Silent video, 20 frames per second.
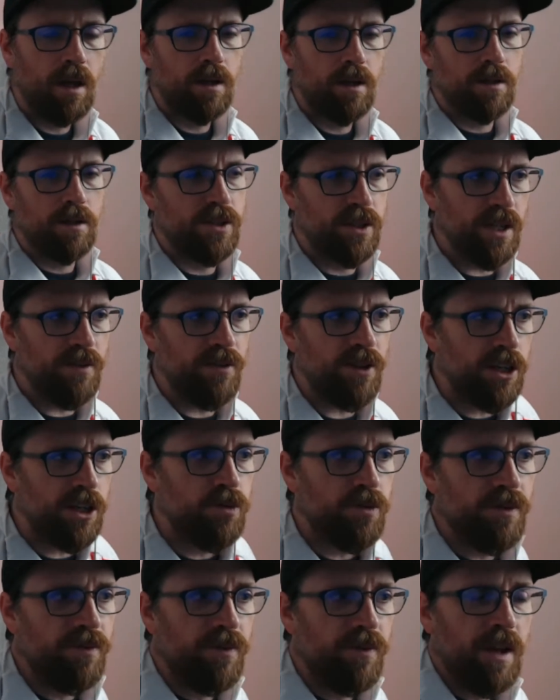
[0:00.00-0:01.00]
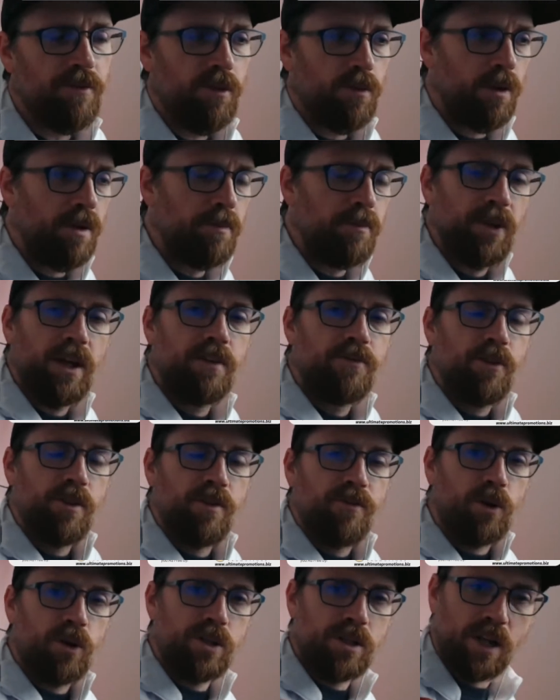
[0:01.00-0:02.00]
Stevenage, we played for
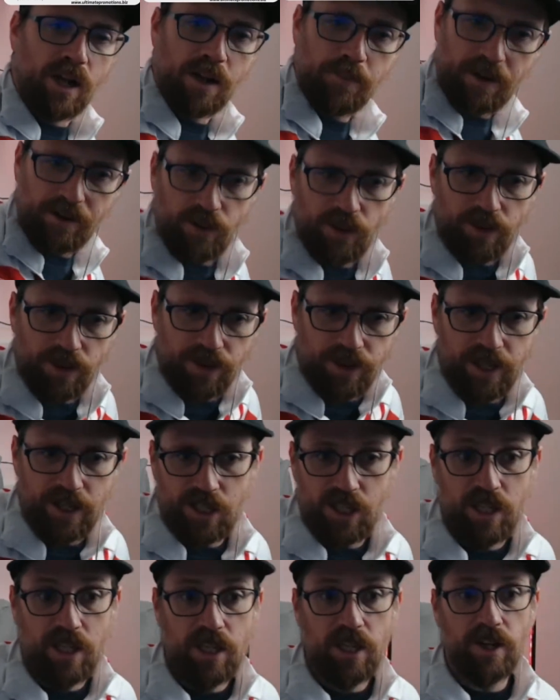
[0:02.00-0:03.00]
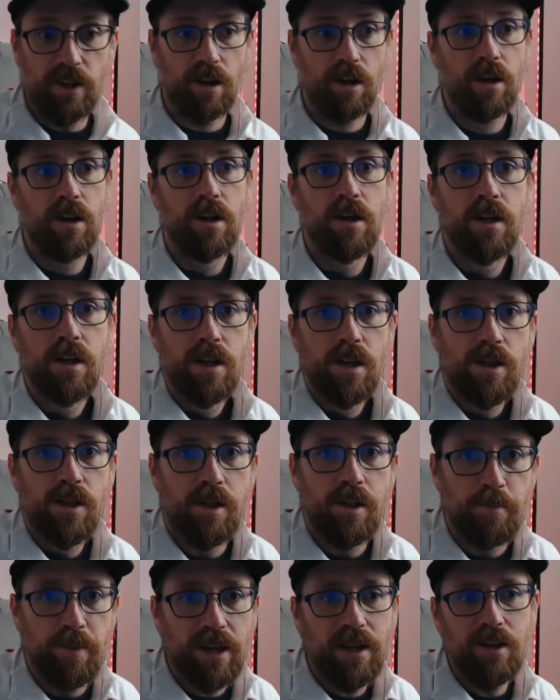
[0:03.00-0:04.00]
the first time ever this year.
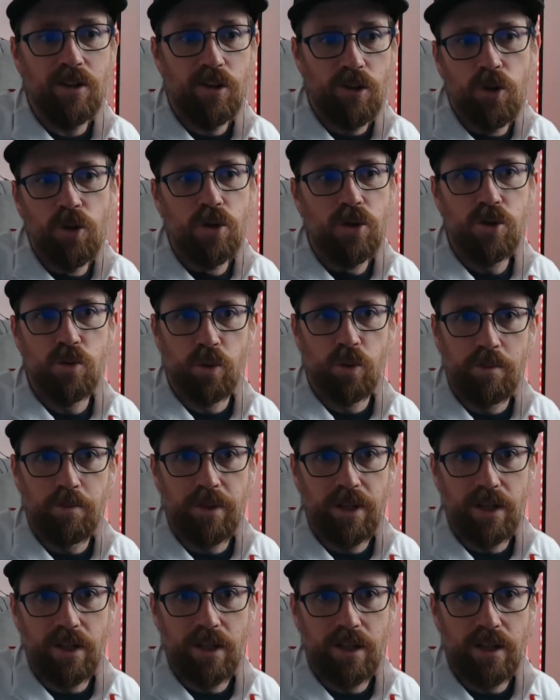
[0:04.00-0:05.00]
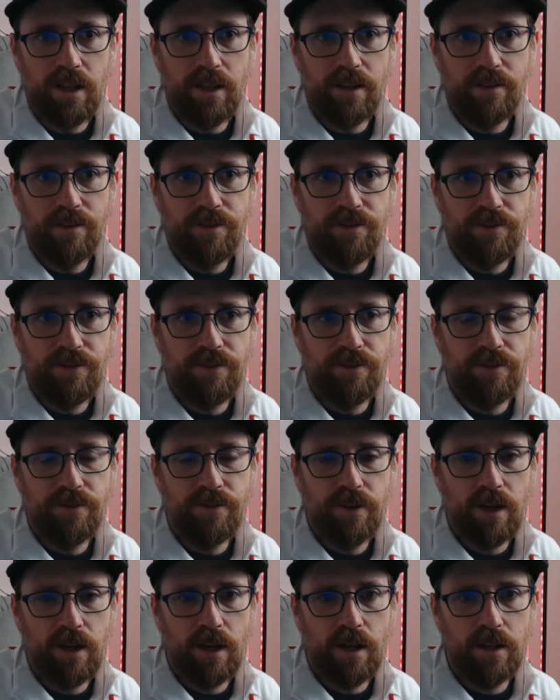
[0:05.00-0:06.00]
The big news would be if
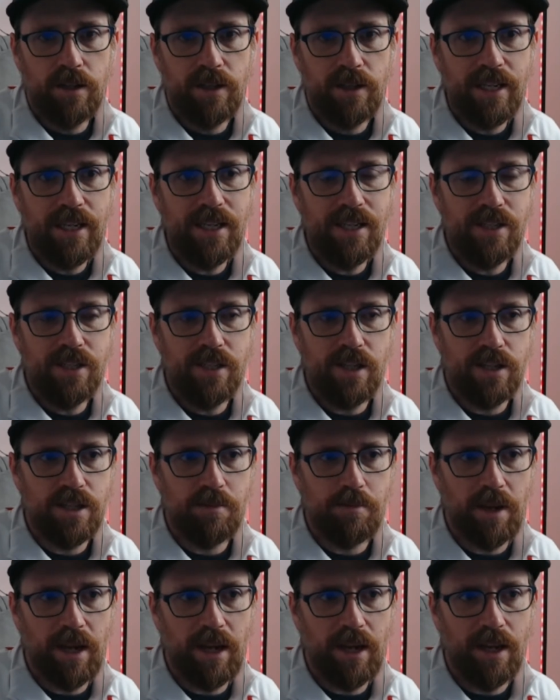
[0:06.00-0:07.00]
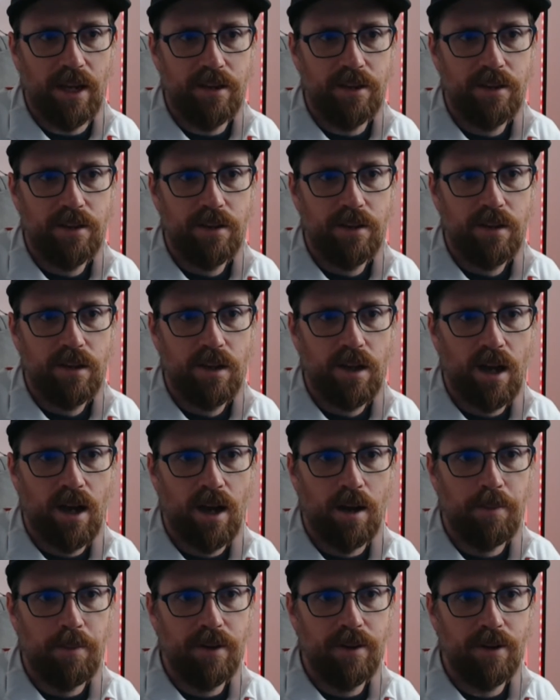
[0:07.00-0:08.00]
Leeds doesn't make it
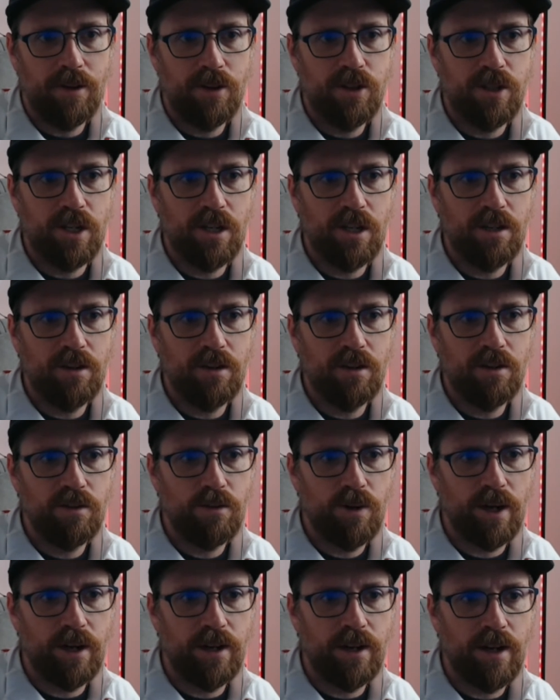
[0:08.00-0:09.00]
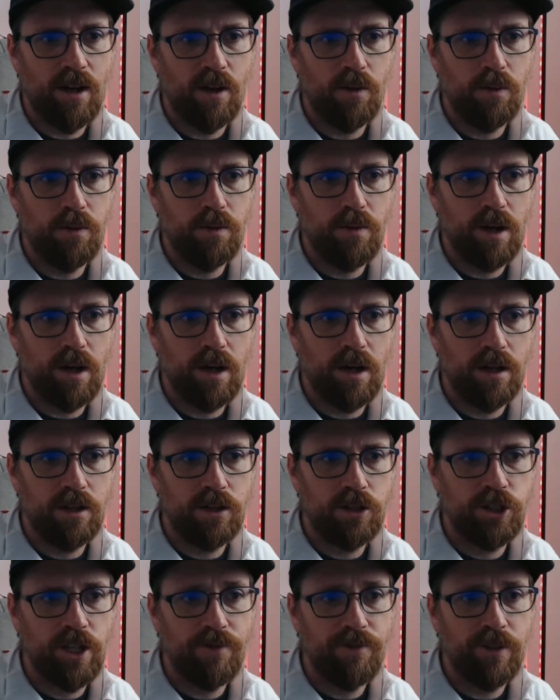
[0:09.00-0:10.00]
up. They're sitting right now.
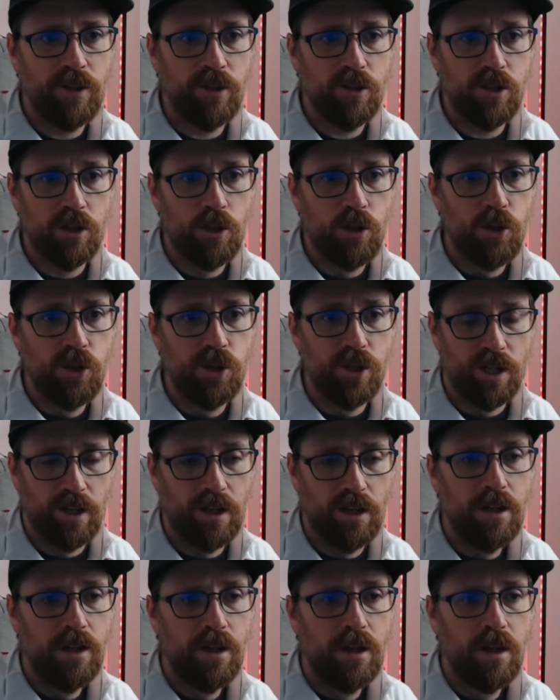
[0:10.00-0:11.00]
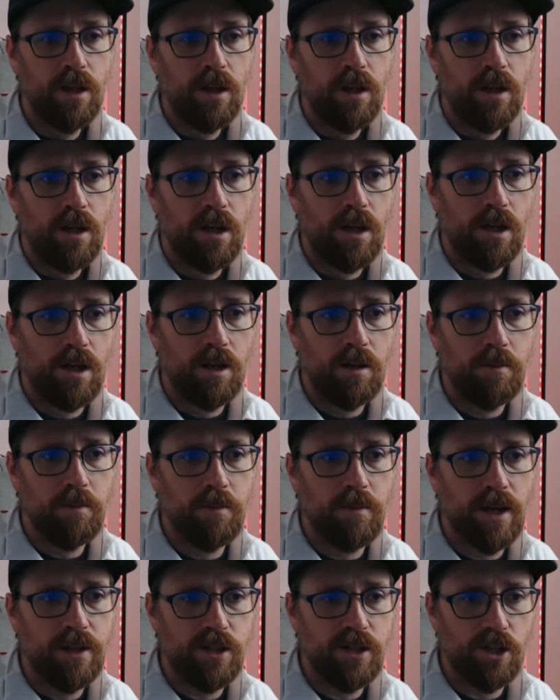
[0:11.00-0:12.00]
Sheffield's losing.
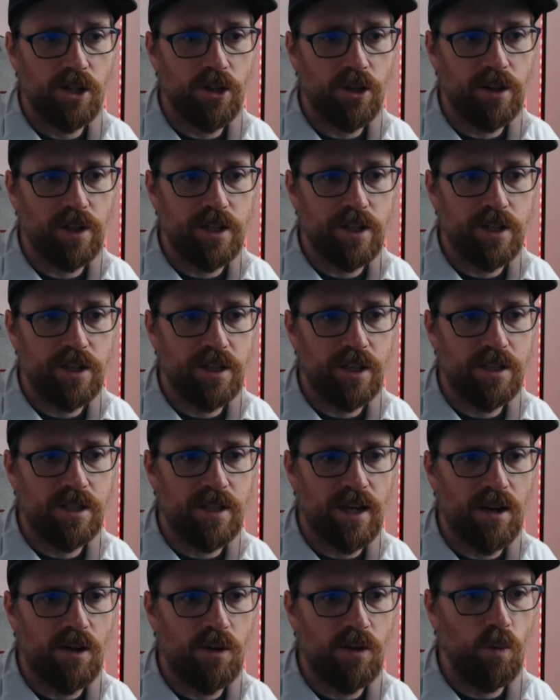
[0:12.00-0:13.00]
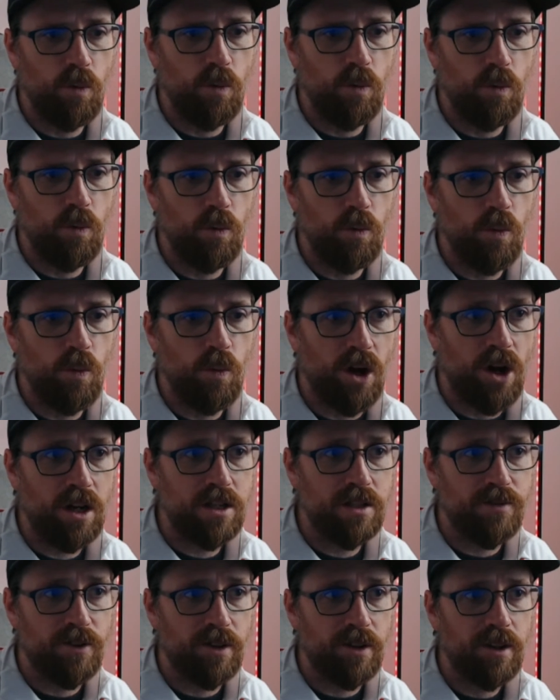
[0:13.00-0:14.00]
As it currently sits, down 1-0 to
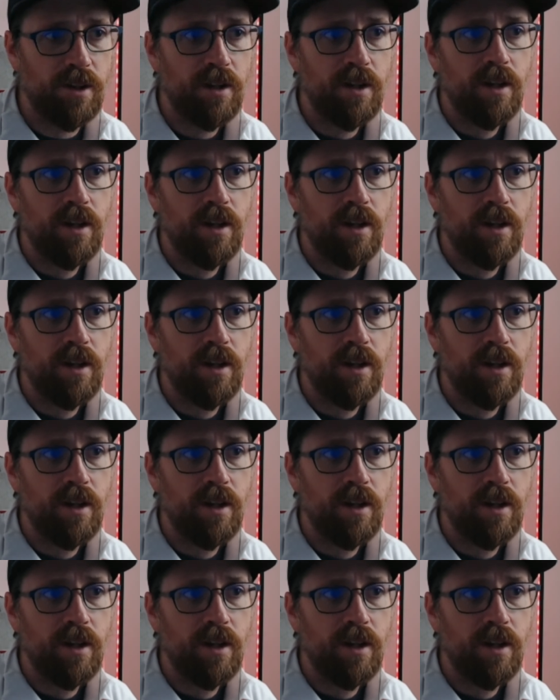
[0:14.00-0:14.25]
Oxford.